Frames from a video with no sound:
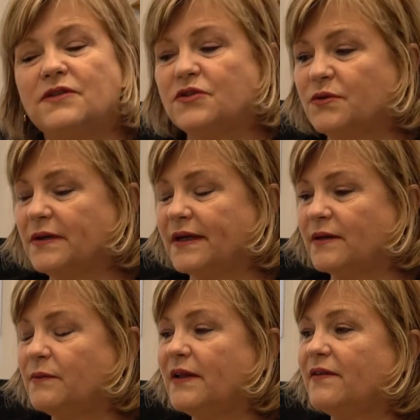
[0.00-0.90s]

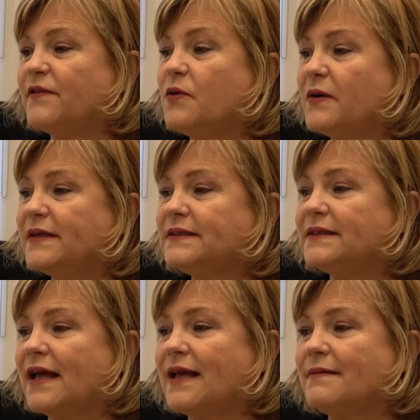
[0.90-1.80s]
Sure. Well, of course,
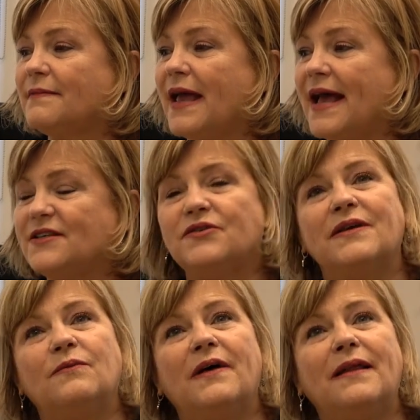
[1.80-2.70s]
as you
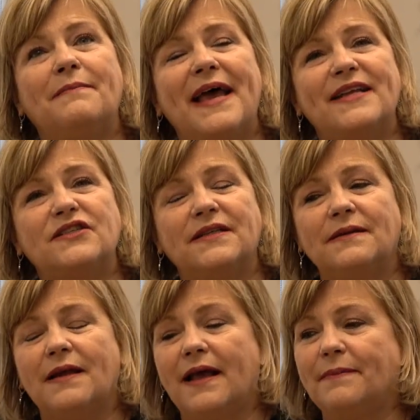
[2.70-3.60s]
can well imagine,